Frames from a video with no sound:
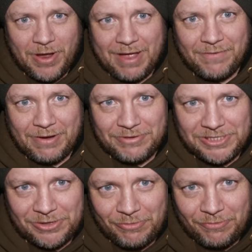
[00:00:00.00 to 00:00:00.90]
to have every
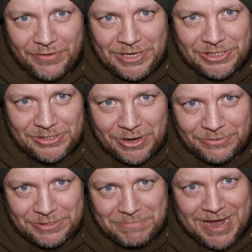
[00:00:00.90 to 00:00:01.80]
single feature
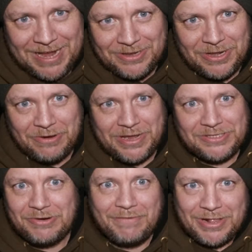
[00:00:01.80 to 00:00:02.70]
known to man, you know. It
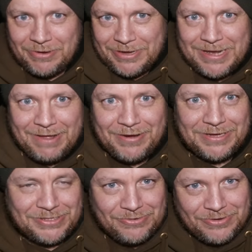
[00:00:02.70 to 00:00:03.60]
hasn't got to have a load of cover, it
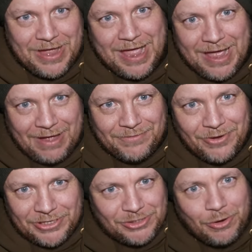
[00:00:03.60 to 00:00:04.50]
hasn't got to have
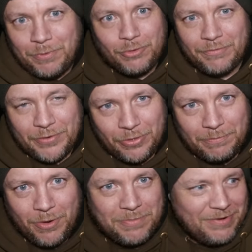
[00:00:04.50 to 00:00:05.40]
nice topography on the
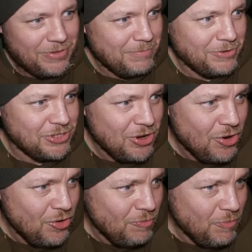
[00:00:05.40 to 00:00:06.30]
bottom. Even the most
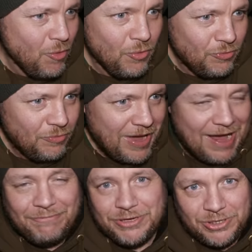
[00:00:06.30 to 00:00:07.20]
more
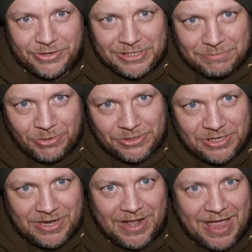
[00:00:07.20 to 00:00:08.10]
average looking spots
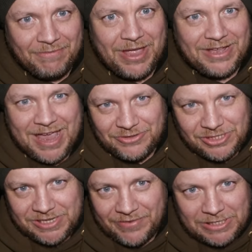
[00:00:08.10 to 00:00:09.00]
can have that
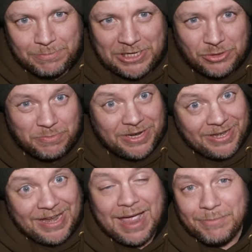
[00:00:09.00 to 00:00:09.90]
extra something special, but it
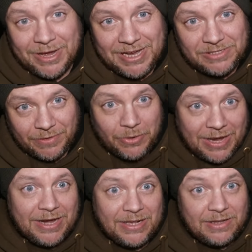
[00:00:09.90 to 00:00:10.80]
can be a case of
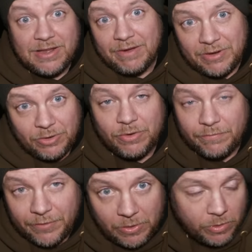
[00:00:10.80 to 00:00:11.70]
locating it and having a good
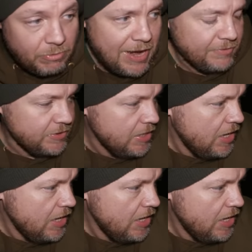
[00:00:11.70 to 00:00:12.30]
feel around.